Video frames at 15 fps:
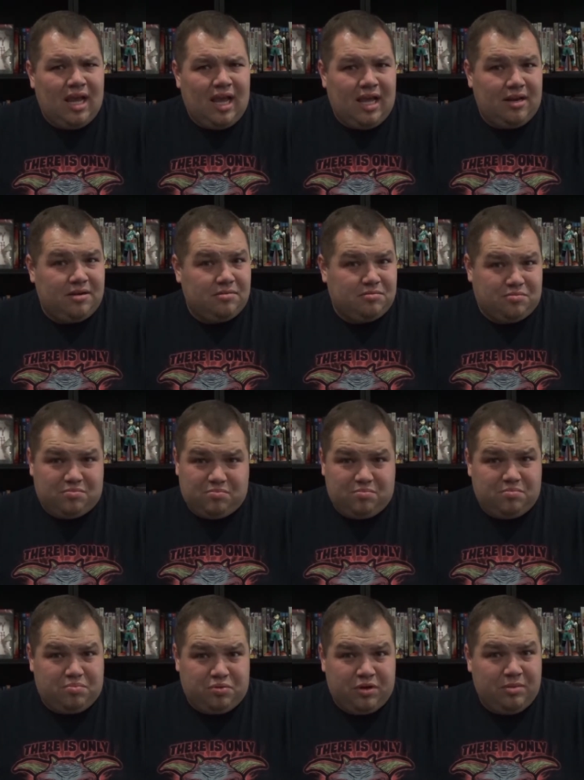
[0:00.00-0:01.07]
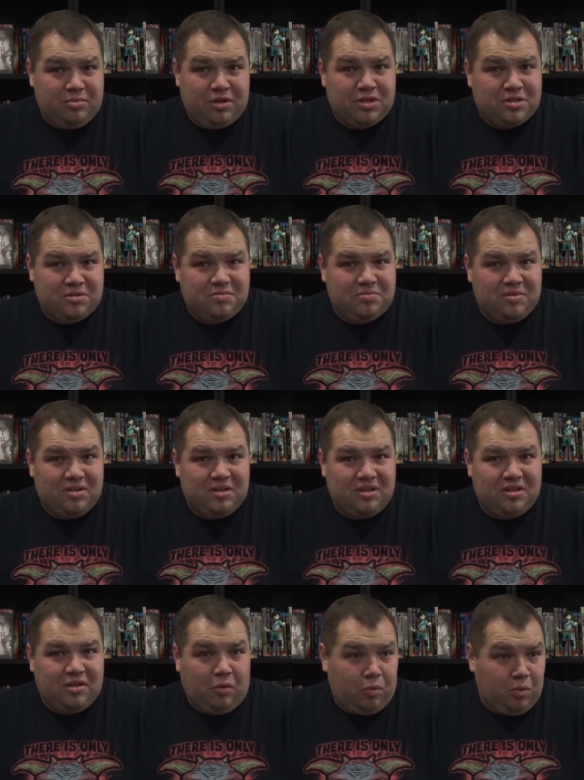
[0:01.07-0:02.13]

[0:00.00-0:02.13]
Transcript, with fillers: and pretty much the